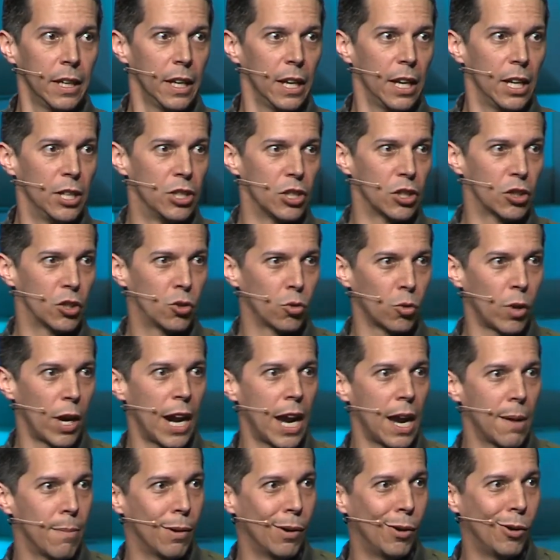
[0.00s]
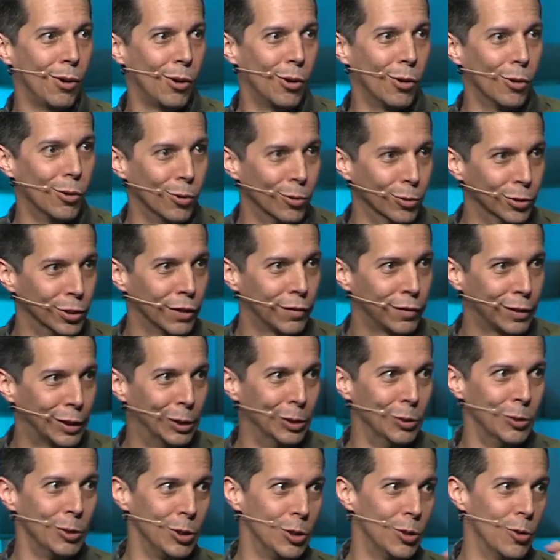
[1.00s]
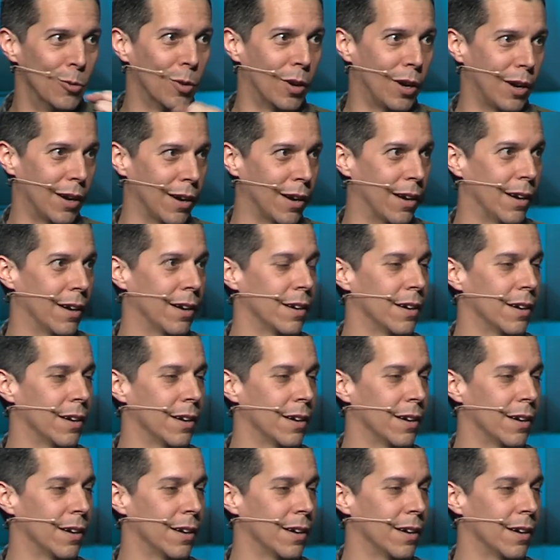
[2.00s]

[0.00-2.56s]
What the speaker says: and just grab a hold of who you are.